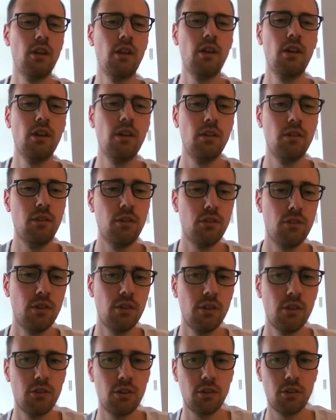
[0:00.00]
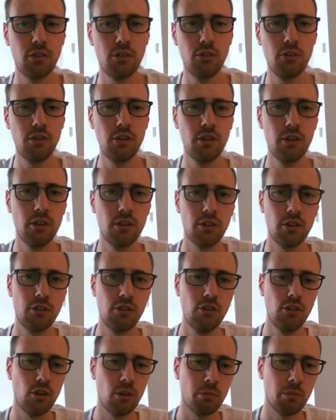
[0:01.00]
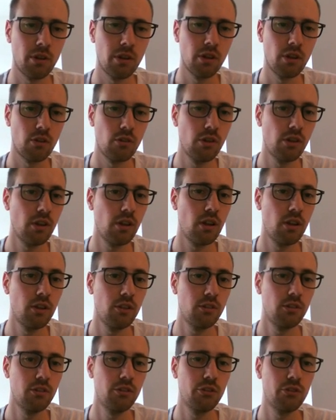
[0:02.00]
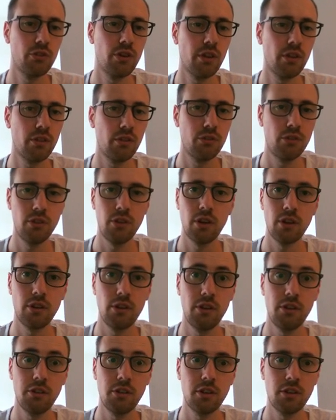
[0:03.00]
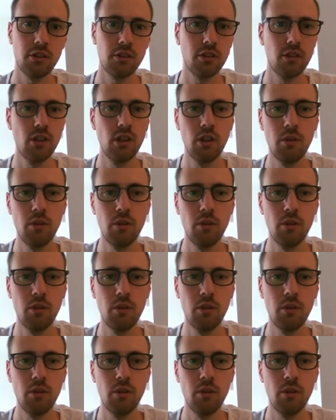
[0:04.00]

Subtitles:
it's very interesting to see such a young player realize the strength of the knight on e6,